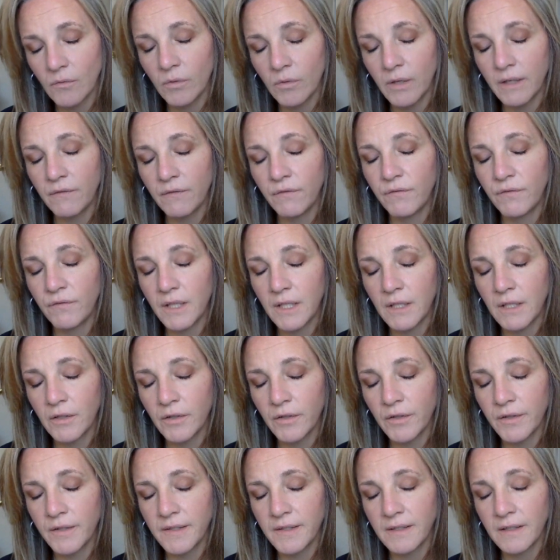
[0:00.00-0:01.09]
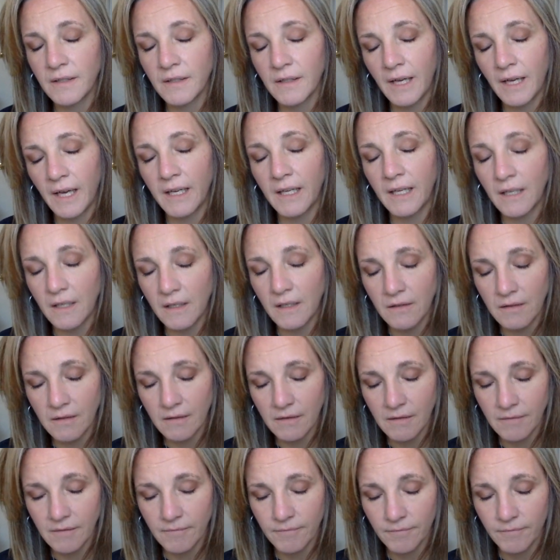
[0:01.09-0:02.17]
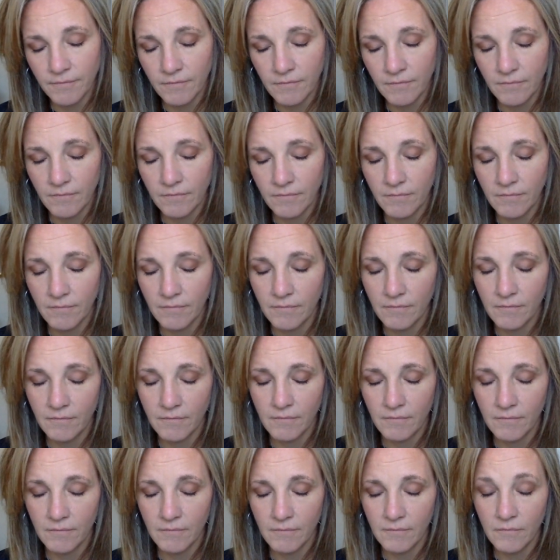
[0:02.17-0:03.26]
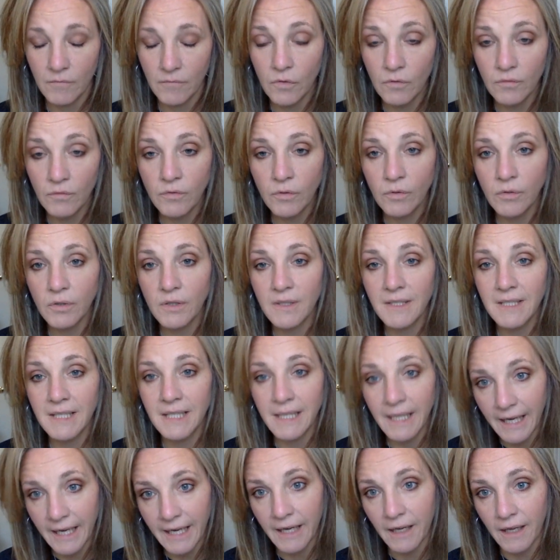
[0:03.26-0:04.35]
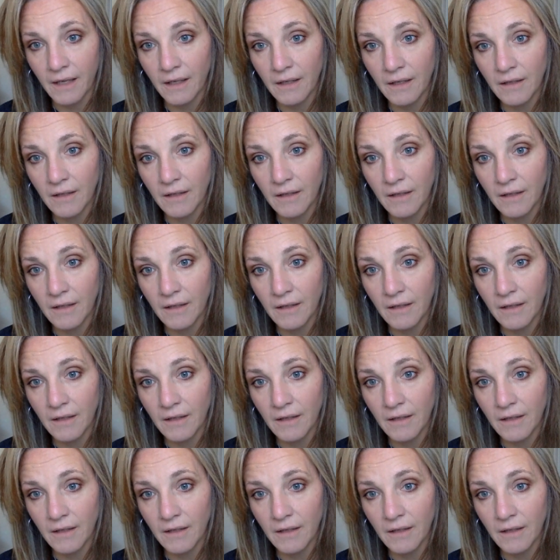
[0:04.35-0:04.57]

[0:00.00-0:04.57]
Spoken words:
What feels at ease? Move towards that.